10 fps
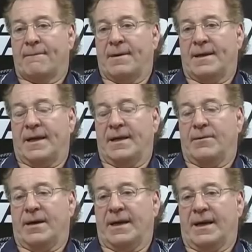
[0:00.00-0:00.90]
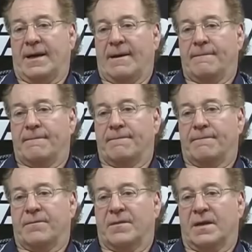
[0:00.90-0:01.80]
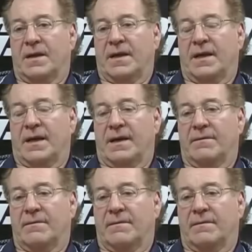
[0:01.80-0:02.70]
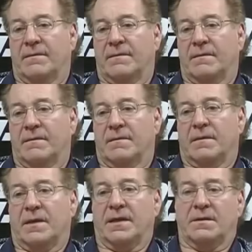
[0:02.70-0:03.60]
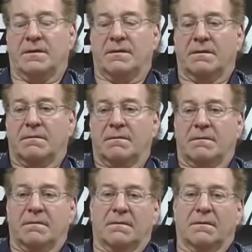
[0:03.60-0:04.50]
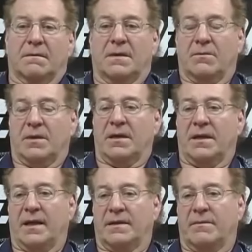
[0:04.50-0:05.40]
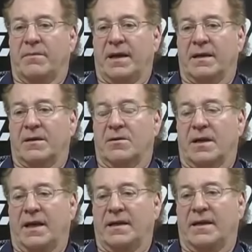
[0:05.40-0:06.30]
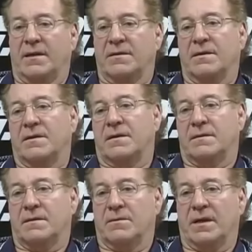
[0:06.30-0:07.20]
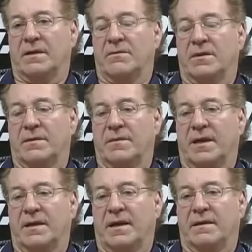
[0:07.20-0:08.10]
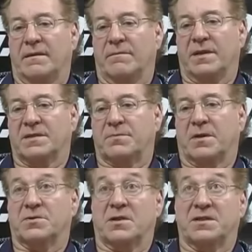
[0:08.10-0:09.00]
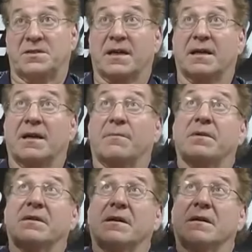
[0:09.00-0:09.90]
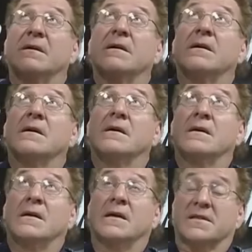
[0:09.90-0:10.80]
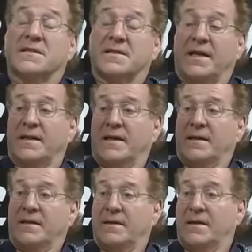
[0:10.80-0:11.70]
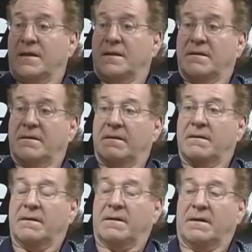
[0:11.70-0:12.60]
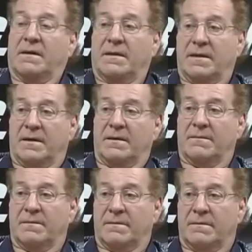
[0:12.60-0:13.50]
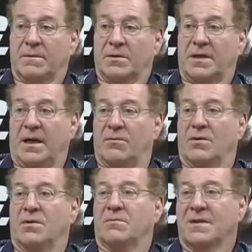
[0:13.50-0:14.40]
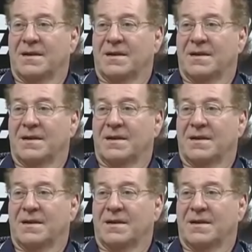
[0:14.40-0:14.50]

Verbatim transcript: But anyway, uh, he uh, he didn't want to take the bag of cocaine down to the arena with him that night in Pittsburgh, so he stuck it up in the in the ceiling in the in the motel room.